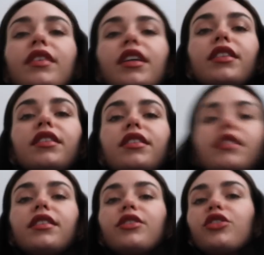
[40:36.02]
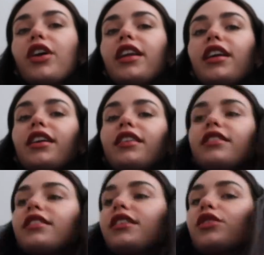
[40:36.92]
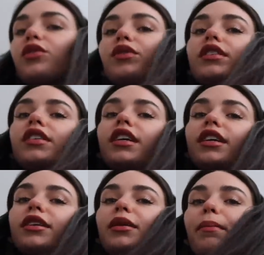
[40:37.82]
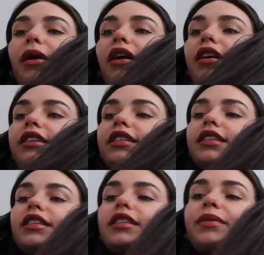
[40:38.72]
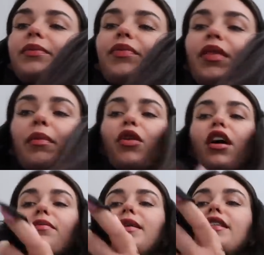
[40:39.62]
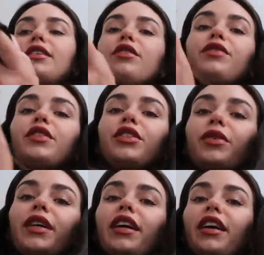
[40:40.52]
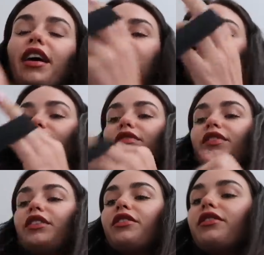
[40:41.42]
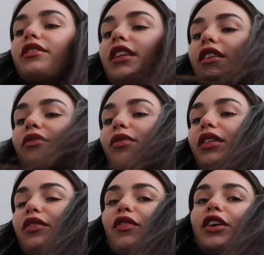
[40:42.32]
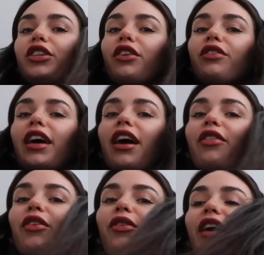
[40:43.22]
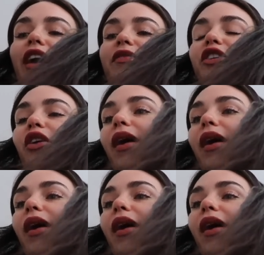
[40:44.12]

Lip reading: it's draining, it's exhausting, but I'm proud of myself for doing it. I do feel like really fragile now though, and I have to go